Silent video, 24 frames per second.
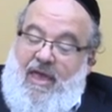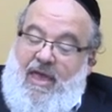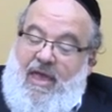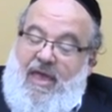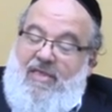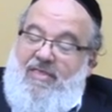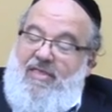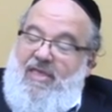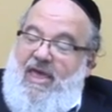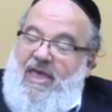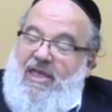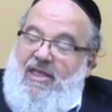
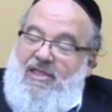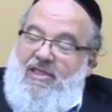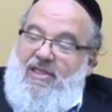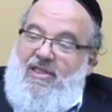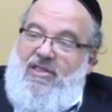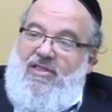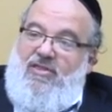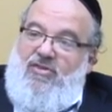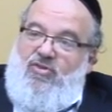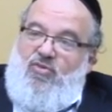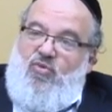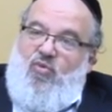And
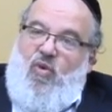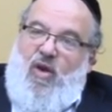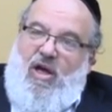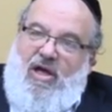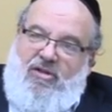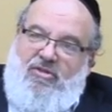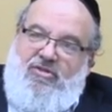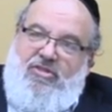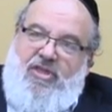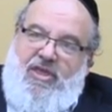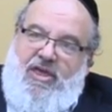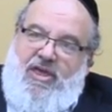they
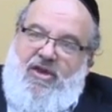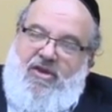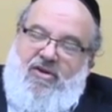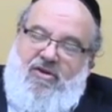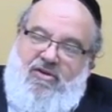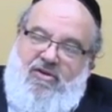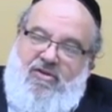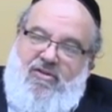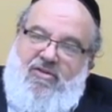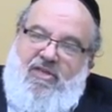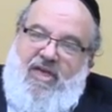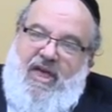dwell
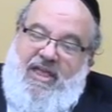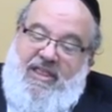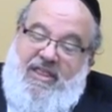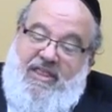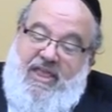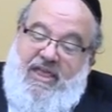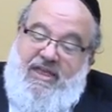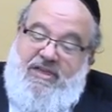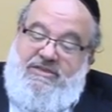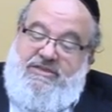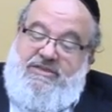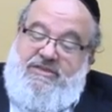there like
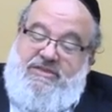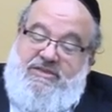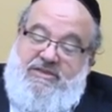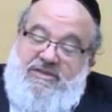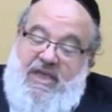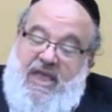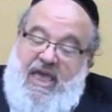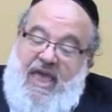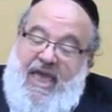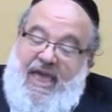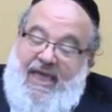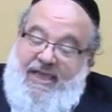this.
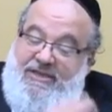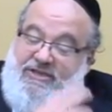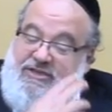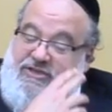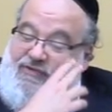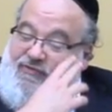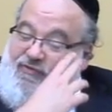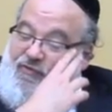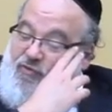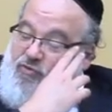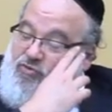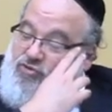
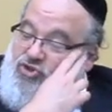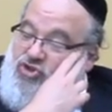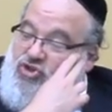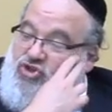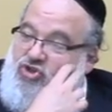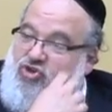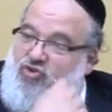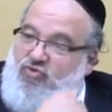12